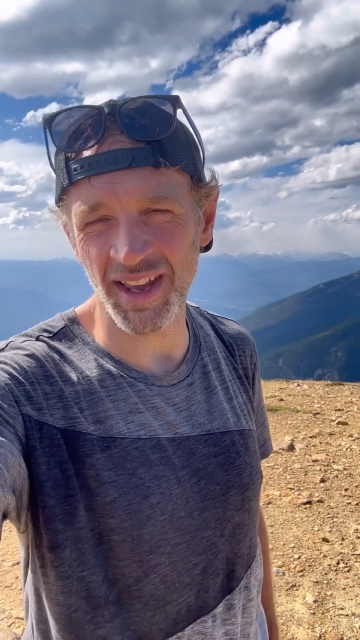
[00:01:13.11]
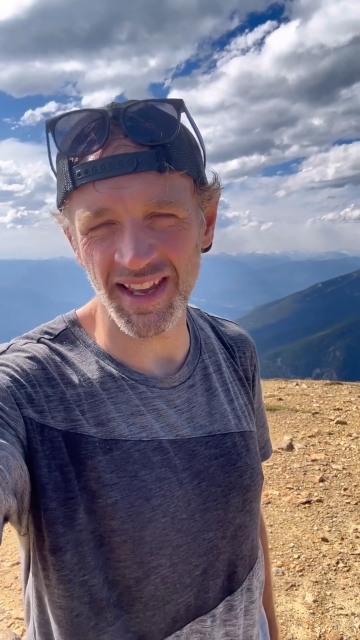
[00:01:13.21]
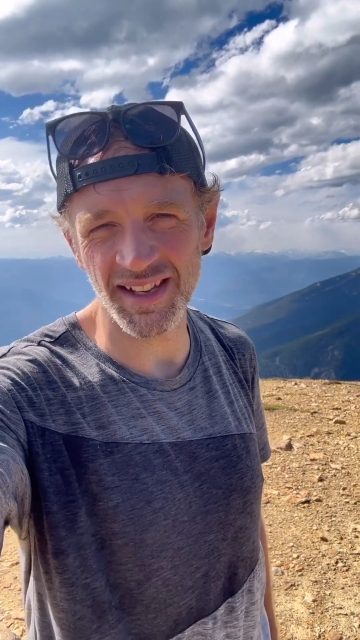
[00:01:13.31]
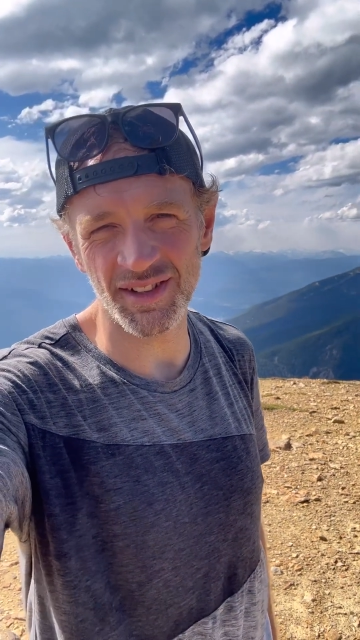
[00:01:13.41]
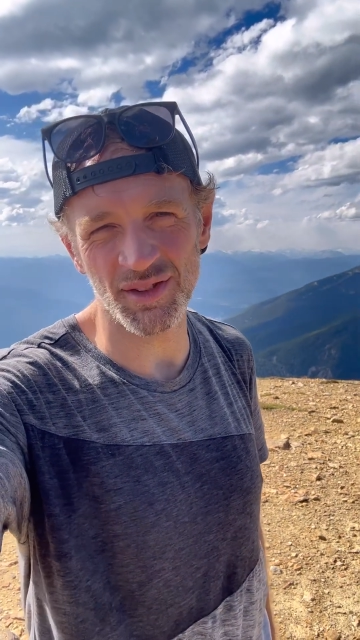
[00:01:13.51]

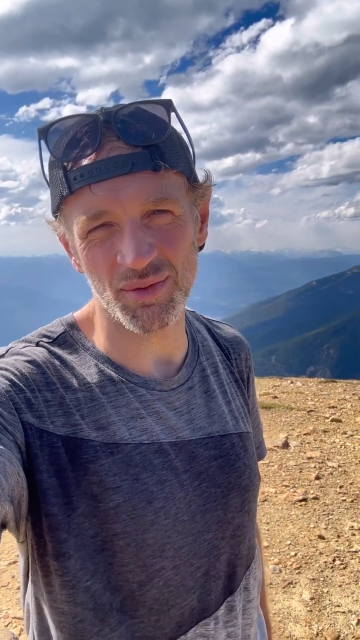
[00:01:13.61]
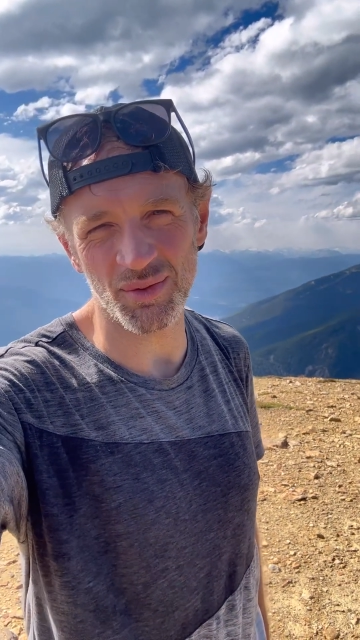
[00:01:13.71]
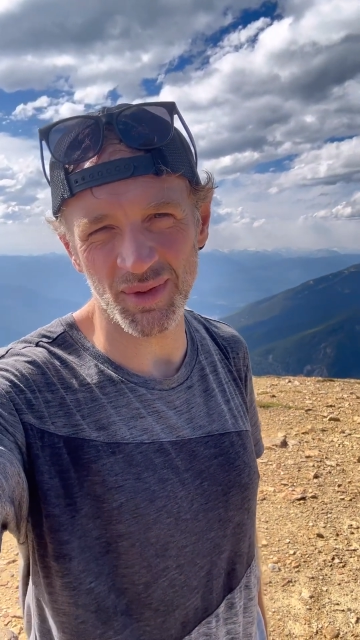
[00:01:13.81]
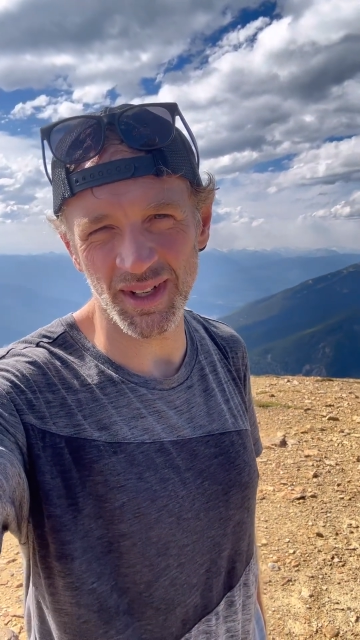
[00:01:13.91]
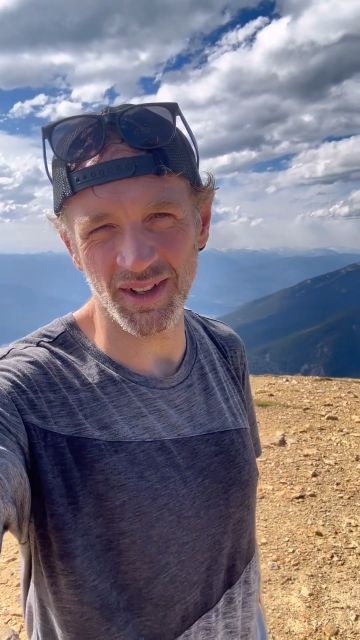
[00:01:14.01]
is
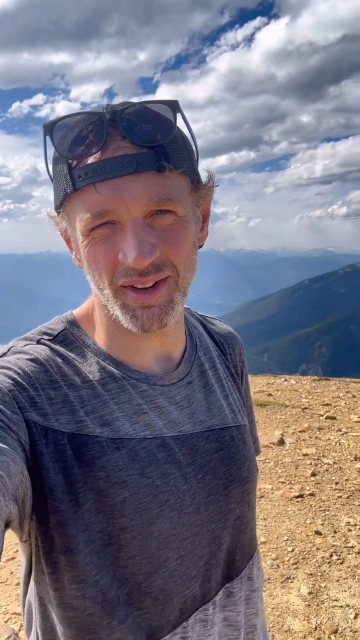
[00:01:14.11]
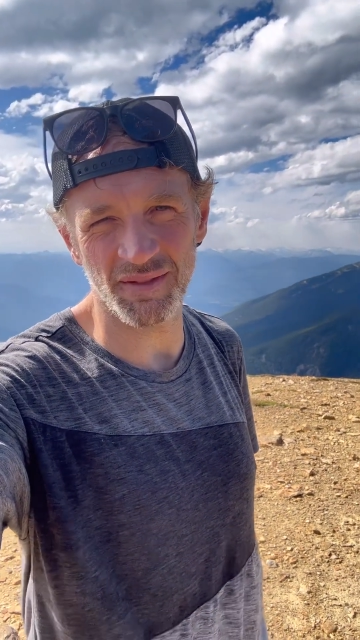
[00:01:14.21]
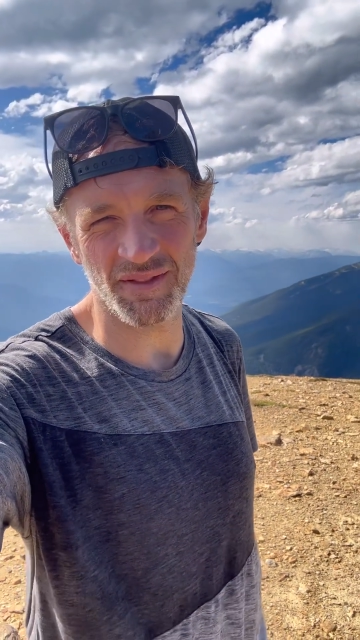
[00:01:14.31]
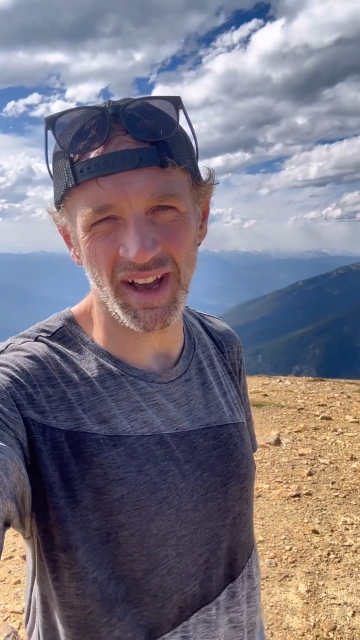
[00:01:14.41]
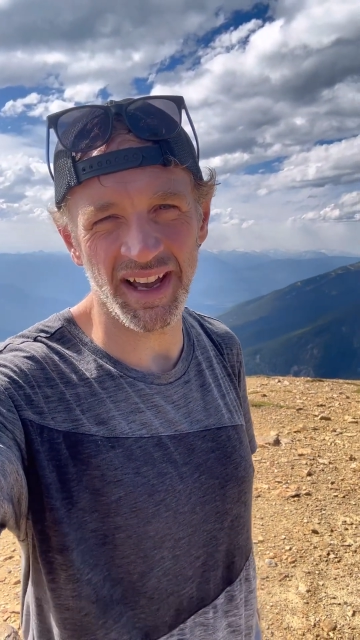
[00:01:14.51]
real
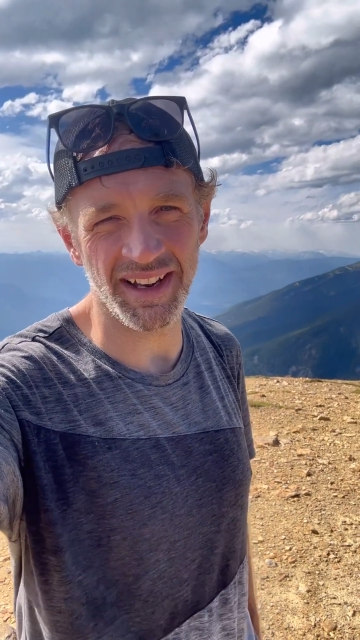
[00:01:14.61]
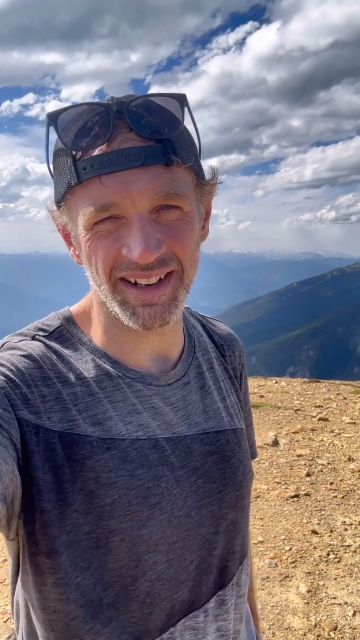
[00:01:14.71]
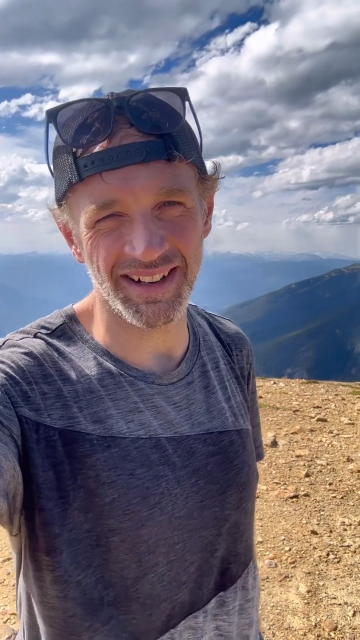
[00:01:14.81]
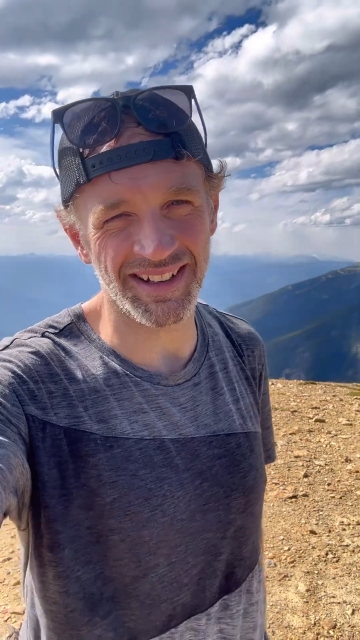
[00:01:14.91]
fire.